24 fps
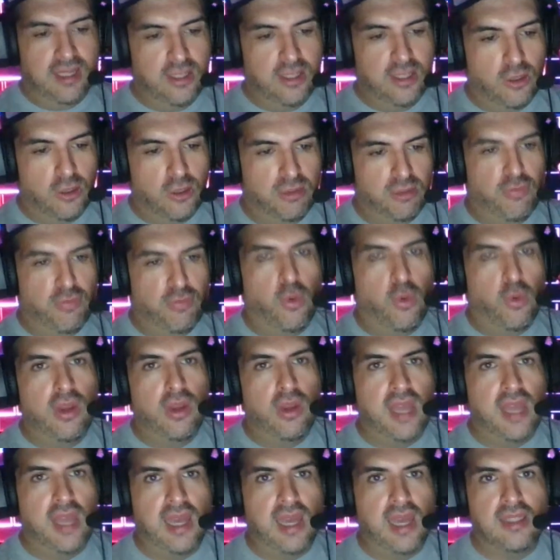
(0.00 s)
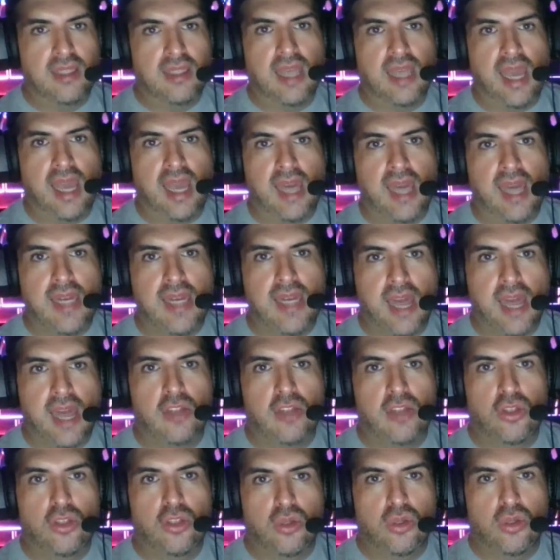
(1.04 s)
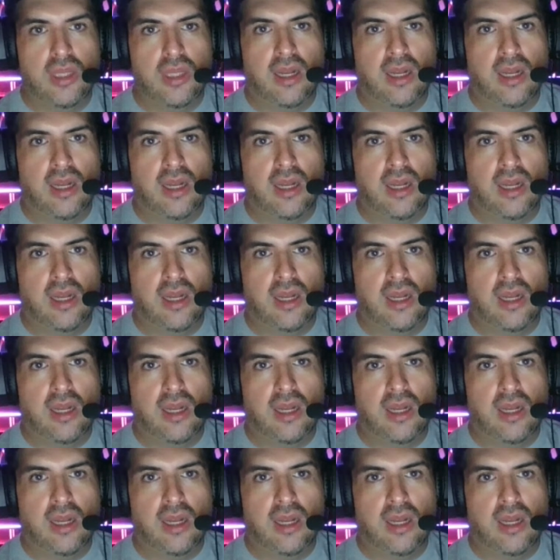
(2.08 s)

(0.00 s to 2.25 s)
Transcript: You know, before that, I had an attitude